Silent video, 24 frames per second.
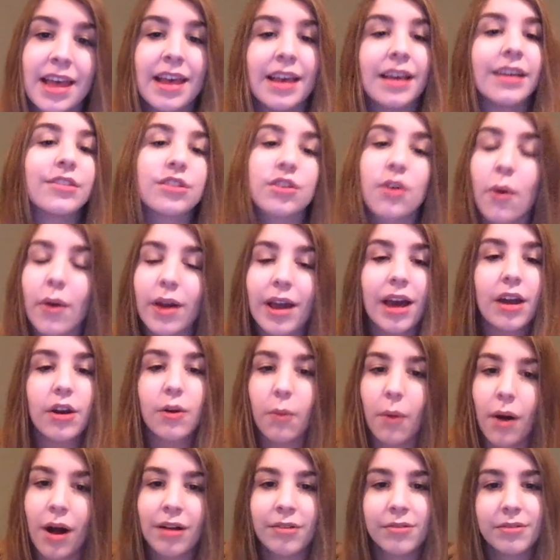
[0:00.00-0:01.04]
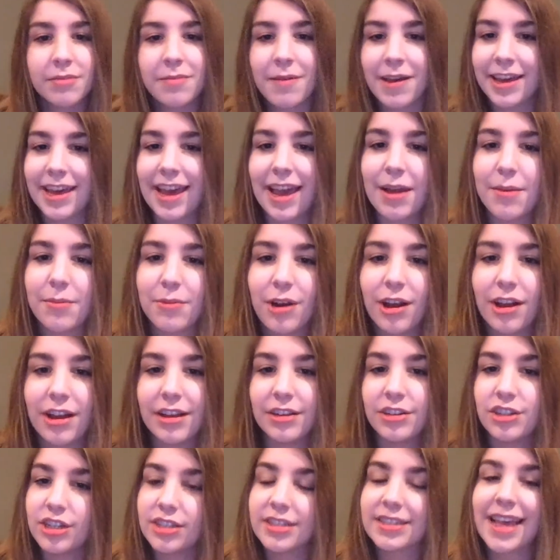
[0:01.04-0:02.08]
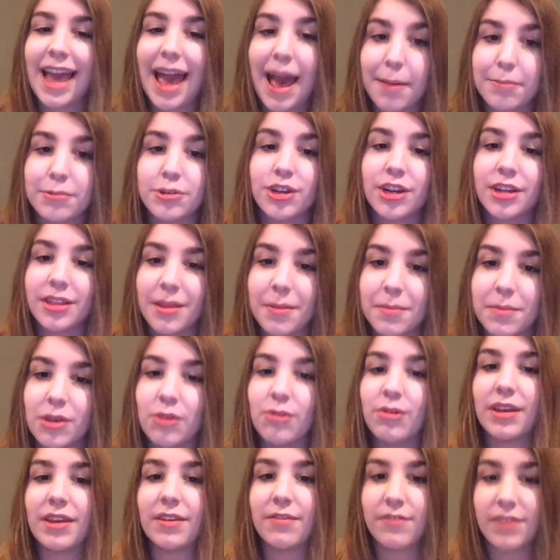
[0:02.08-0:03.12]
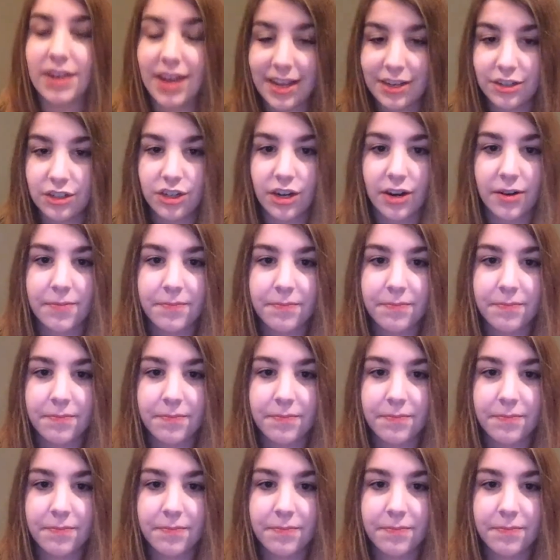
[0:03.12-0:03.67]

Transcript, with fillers: is going on a walk with my camera and just capturing the beauty of nature.